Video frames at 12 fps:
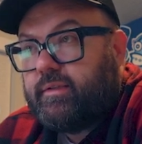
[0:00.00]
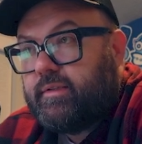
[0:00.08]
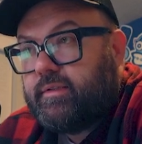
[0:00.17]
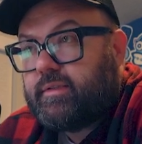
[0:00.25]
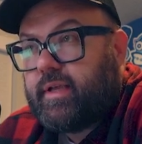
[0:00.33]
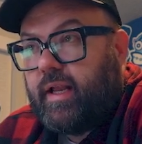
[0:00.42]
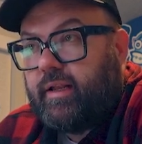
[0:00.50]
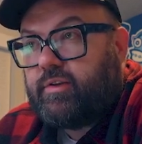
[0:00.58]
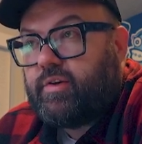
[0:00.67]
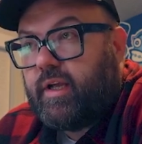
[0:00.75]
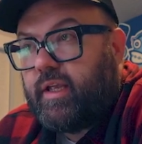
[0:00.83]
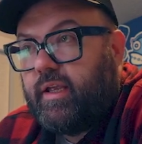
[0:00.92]
it's kind of
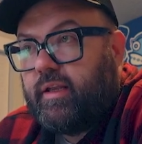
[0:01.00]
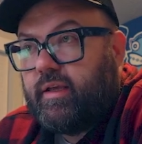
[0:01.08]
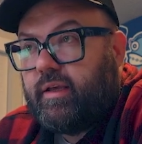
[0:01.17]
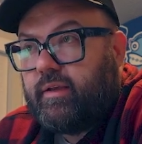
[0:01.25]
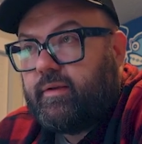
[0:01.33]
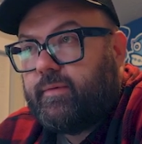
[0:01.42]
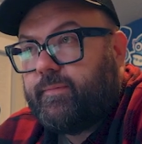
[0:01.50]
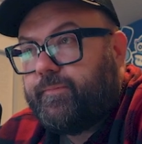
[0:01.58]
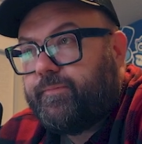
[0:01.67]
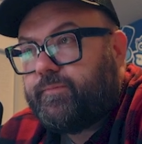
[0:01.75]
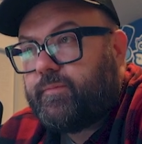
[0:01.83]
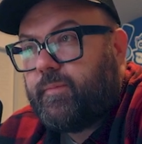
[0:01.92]
tricky to
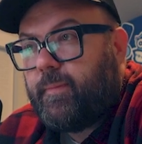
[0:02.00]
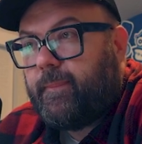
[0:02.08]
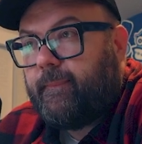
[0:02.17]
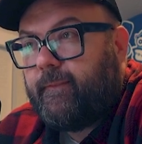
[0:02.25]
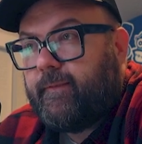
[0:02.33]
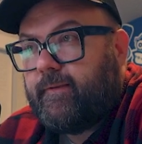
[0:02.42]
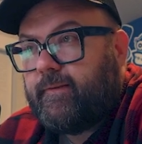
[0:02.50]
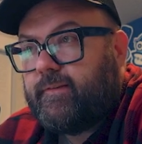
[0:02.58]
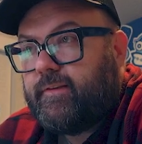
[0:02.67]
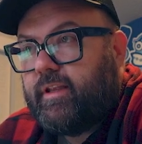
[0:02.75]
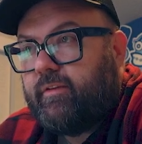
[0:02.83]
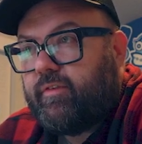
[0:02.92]

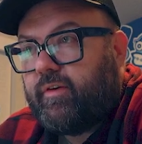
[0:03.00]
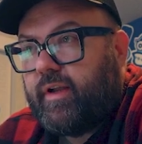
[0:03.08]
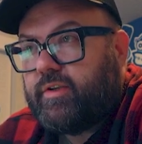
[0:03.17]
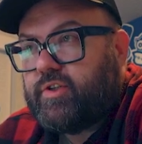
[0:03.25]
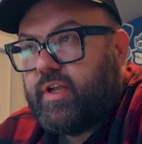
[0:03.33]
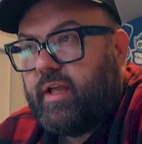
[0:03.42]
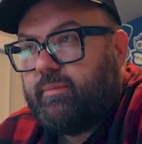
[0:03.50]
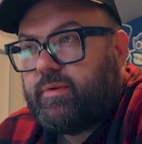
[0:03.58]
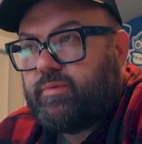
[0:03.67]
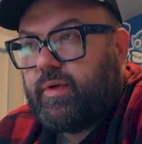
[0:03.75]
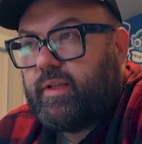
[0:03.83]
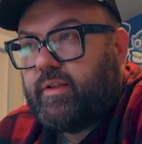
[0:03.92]
differentiate
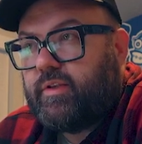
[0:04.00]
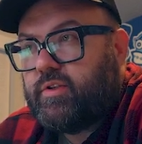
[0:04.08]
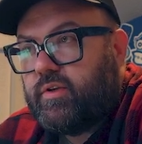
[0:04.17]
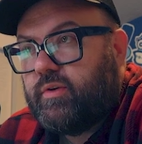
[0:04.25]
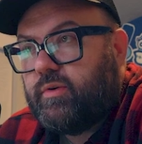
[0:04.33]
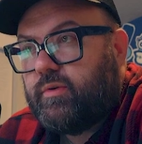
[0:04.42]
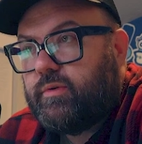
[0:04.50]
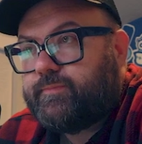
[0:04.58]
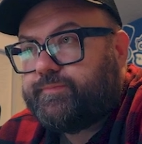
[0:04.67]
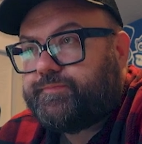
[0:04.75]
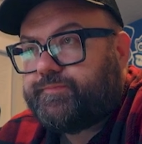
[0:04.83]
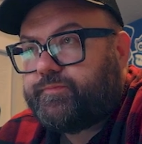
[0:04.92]
between the two.
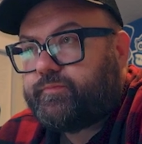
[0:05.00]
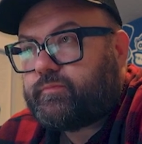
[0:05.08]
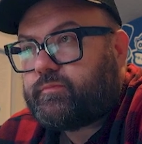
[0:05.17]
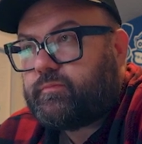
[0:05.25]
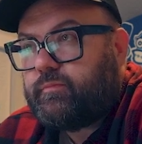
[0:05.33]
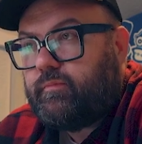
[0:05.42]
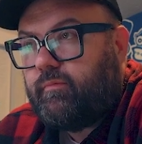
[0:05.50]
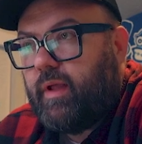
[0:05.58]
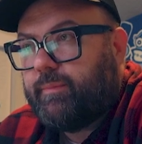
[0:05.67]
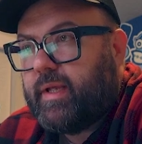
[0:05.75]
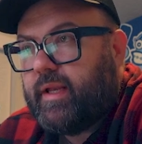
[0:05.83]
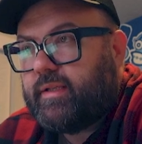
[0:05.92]

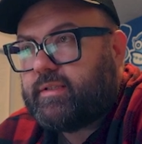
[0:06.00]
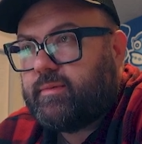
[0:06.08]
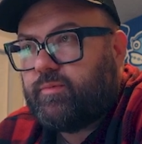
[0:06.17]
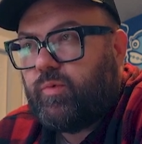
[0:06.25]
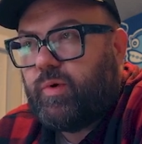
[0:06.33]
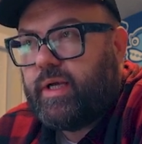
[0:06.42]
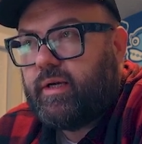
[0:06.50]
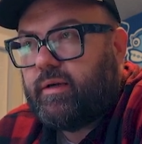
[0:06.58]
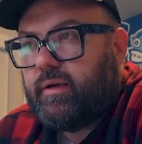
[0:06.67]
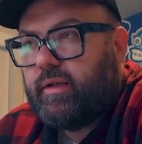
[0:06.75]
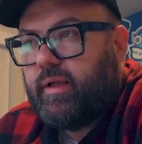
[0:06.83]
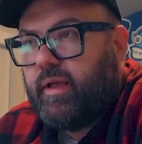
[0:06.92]
I'm getting some
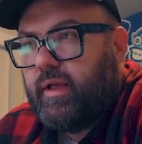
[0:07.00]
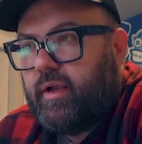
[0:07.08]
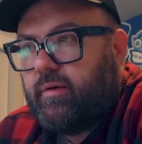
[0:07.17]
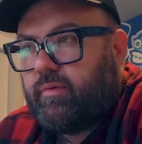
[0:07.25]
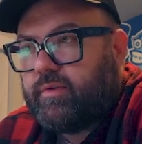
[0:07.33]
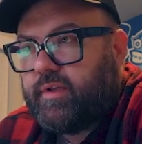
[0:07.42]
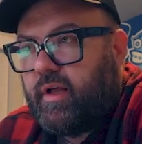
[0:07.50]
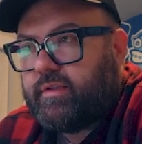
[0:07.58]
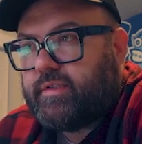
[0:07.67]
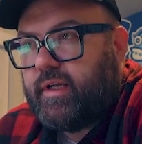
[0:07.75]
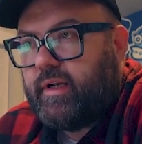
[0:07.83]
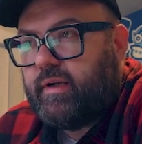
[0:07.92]
weird
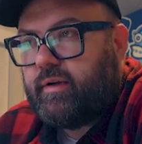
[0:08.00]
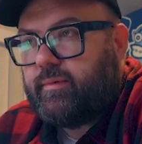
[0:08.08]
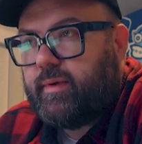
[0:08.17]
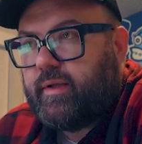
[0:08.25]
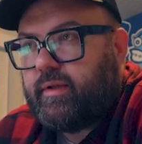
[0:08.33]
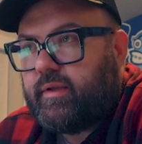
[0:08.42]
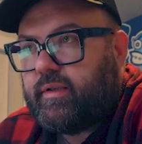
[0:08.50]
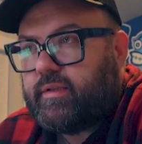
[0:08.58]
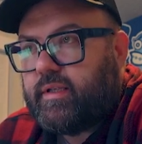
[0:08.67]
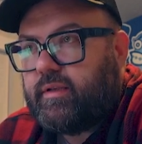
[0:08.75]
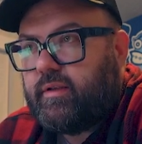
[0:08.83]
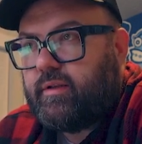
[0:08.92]
results here, but I
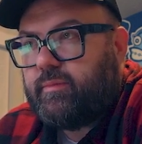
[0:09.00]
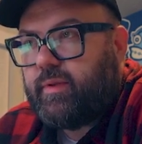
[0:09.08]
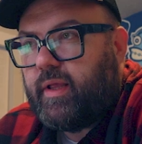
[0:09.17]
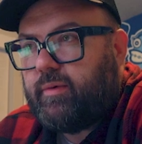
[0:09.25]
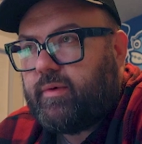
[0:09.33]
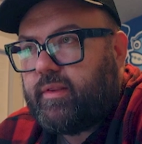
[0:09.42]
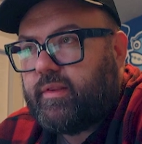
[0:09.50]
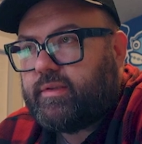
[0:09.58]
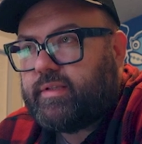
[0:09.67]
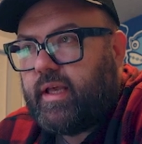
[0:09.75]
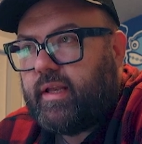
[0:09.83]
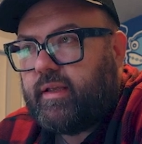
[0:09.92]
continue to play with the
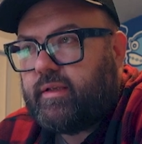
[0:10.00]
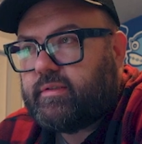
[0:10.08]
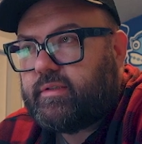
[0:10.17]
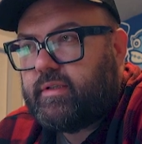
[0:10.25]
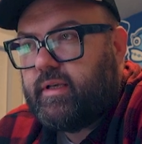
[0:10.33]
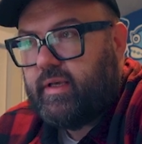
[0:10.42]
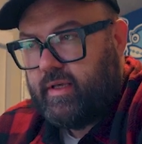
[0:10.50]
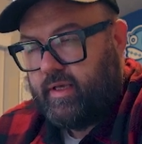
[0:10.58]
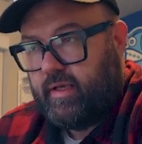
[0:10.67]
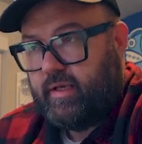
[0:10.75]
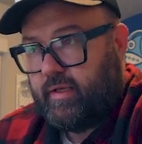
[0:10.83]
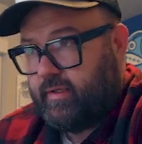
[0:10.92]
settings,
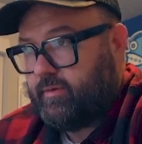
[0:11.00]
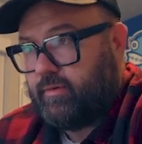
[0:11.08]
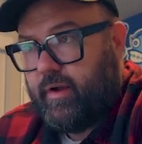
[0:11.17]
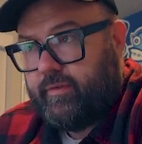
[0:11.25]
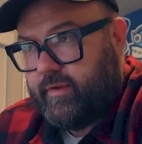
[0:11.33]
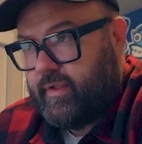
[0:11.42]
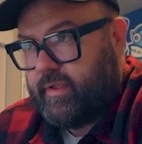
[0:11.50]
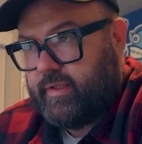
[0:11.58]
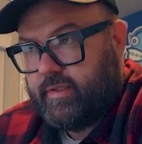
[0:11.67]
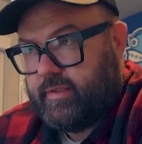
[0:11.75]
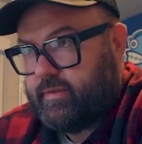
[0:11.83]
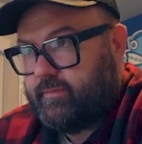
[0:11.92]

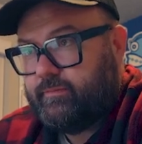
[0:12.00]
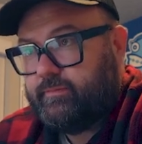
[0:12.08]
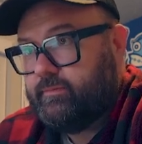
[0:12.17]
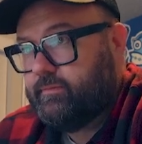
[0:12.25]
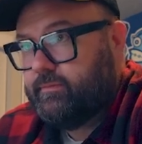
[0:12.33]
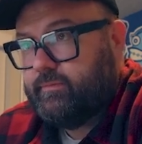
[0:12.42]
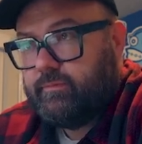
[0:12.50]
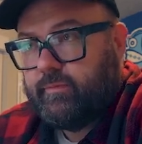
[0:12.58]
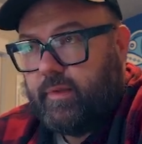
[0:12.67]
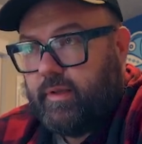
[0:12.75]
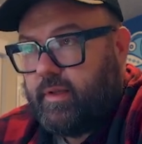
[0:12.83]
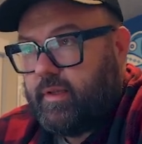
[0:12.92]
roughness,
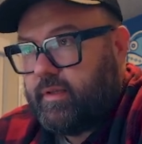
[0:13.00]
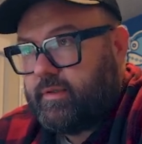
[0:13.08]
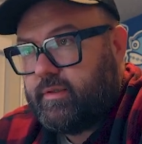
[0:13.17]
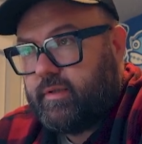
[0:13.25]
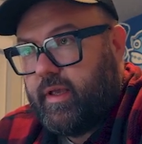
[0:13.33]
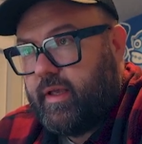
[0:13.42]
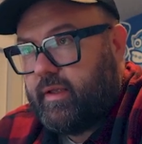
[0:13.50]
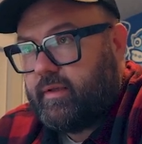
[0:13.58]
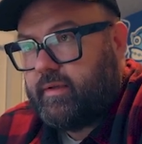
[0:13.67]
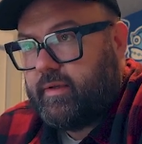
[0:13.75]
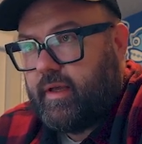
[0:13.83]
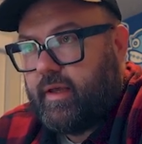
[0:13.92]

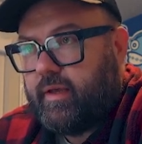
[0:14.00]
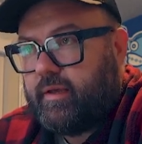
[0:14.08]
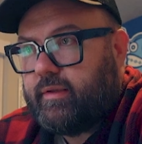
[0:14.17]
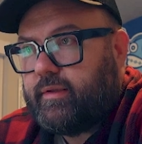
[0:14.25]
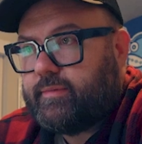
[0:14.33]
and